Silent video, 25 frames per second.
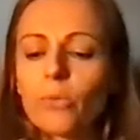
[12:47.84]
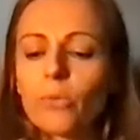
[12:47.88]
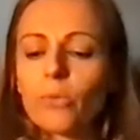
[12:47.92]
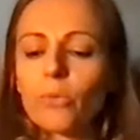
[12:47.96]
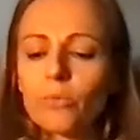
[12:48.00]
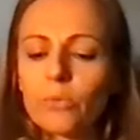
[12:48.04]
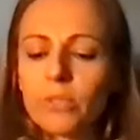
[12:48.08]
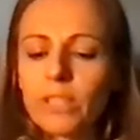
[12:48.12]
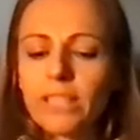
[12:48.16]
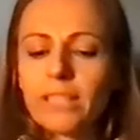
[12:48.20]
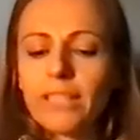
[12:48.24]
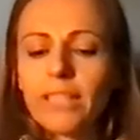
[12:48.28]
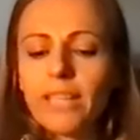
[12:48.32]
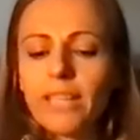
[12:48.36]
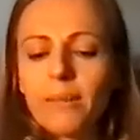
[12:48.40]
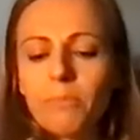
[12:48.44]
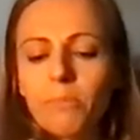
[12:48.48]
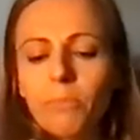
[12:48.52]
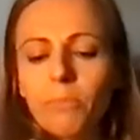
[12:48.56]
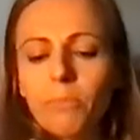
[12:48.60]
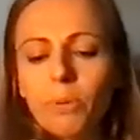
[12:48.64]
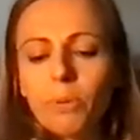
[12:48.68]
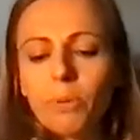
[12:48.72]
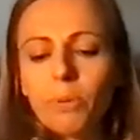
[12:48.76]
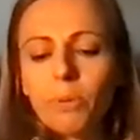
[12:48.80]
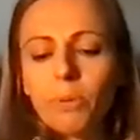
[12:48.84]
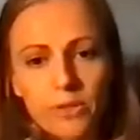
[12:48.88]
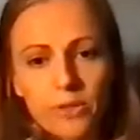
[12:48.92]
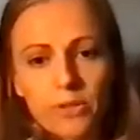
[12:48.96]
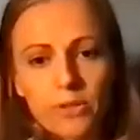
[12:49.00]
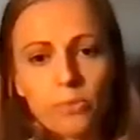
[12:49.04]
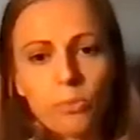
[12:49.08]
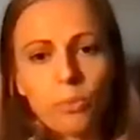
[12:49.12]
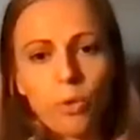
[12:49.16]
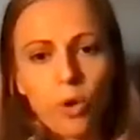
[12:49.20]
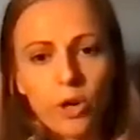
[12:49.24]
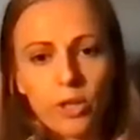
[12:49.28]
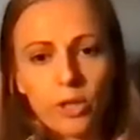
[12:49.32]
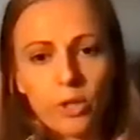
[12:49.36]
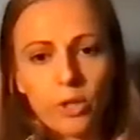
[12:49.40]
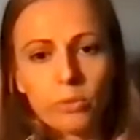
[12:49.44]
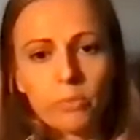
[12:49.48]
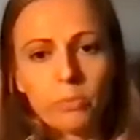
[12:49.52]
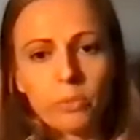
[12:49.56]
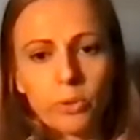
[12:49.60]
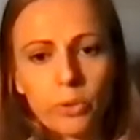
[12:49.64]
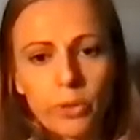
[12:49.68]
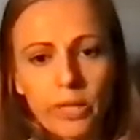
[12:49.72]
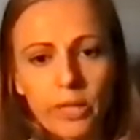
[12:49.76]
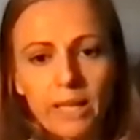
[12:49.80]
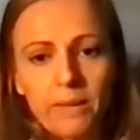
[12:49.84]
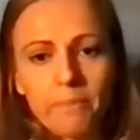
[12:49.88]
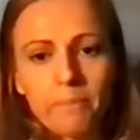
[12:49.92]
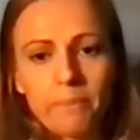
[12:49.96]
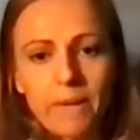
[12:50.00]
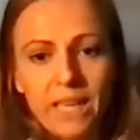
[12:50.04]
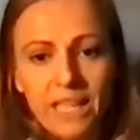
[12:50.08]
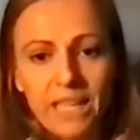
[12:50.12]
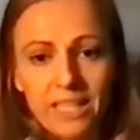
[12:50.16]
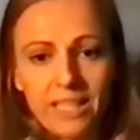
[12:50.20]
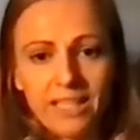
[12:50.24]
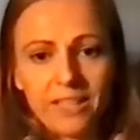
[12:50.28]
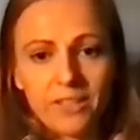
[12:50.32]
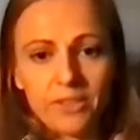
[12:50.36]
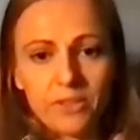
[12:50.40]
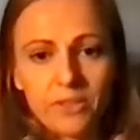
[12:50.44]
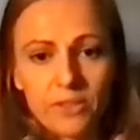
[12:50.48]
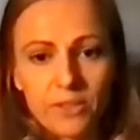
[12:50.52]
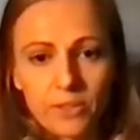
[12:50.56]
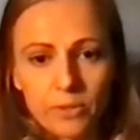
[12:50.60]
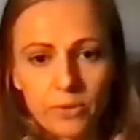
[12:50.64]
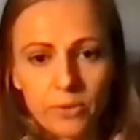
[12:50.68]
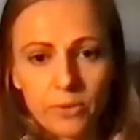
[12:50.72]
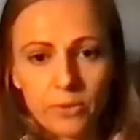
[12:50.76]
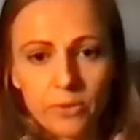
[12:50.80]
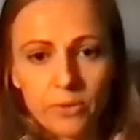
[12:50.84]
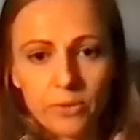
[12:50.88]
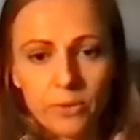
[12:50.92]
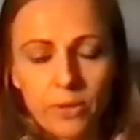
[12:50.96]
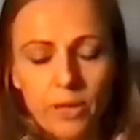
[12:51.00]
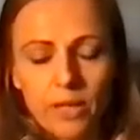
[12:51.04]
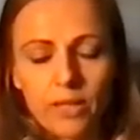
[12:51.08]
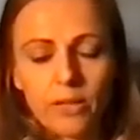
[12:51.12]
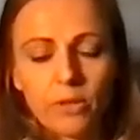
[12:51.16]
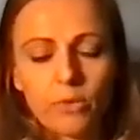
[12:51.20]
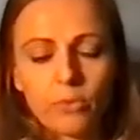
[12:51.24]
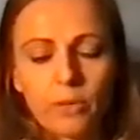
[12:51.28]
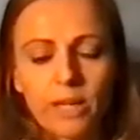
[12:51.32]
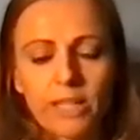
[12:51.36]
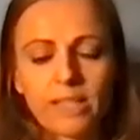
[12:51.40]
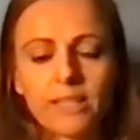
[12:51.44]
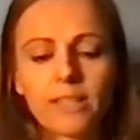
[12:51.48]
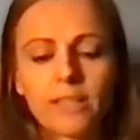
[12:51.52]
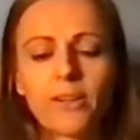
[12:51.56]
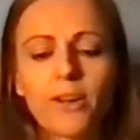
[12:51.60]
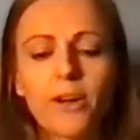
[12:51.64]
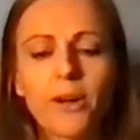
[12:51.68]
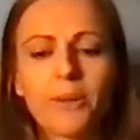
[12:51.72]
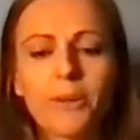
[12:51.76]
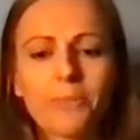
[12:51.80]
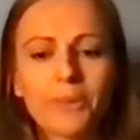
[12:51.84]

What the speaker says: Really to really notice what you're putting meaning to.